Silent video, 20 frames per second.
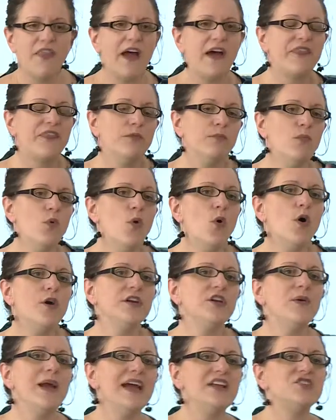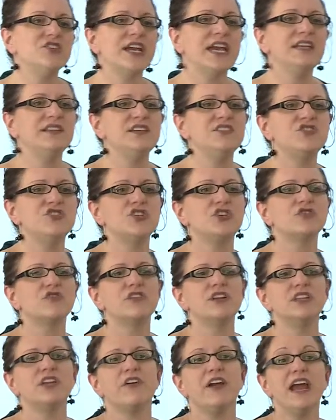that the more you educate these
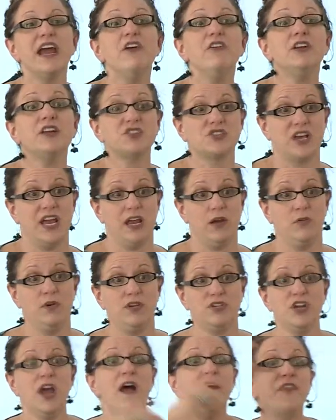children in their heritage language,